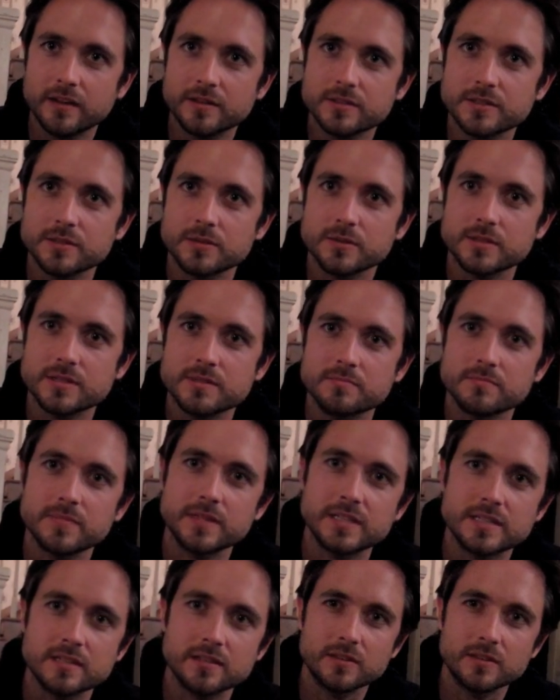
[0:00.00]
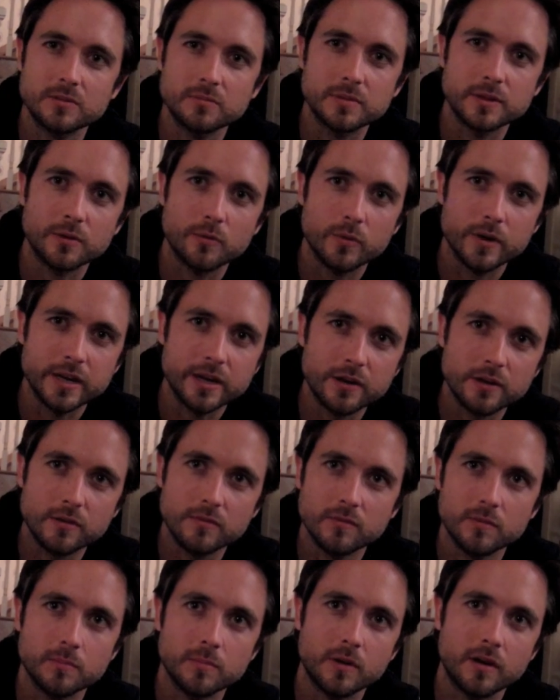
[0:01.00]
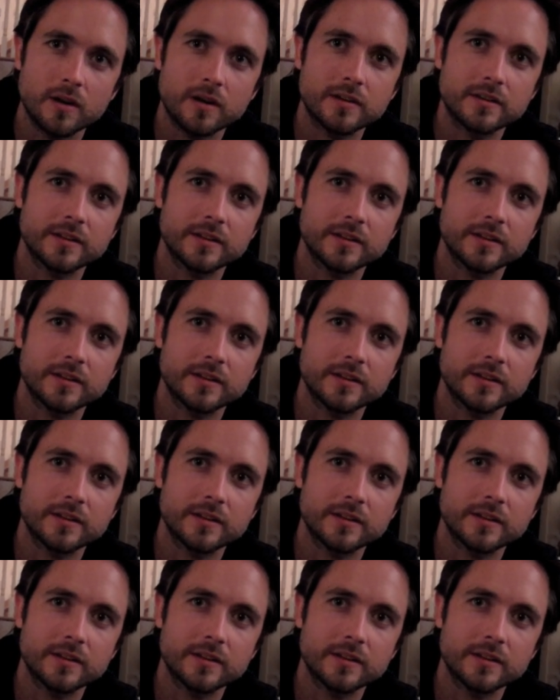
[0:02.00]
So it's a bit weaker of a bond,